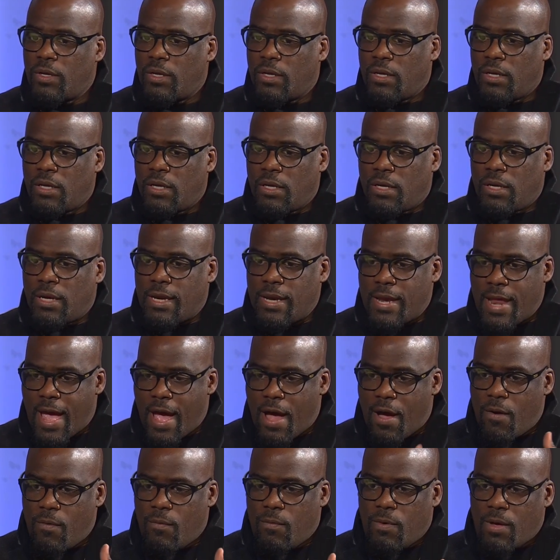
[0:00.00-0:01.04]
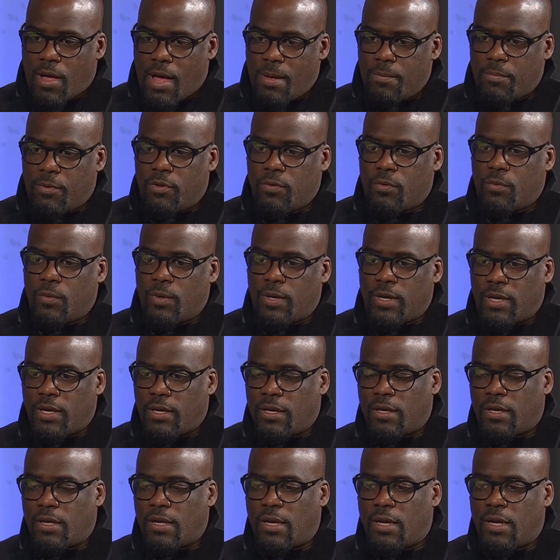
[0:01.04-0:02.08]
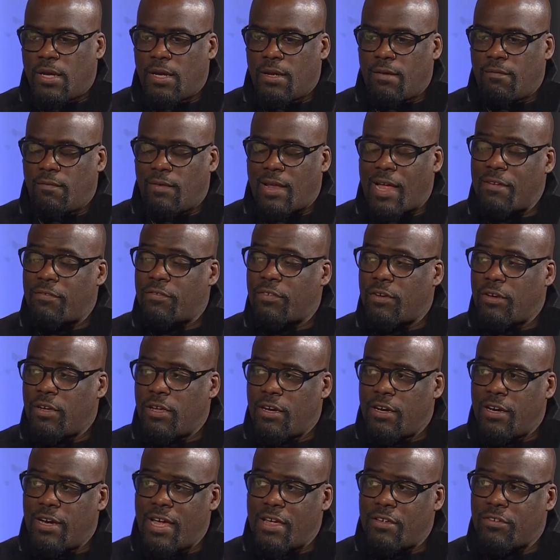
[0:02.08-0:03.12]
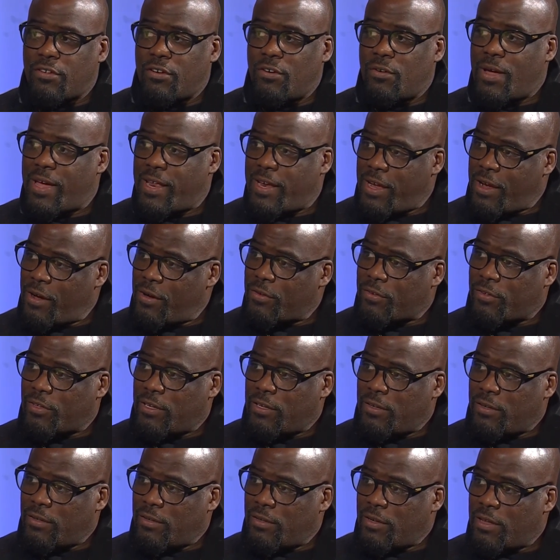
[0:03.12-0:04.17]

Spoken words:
Mm-hmm. And now I'm doing Life Center International at Airsley.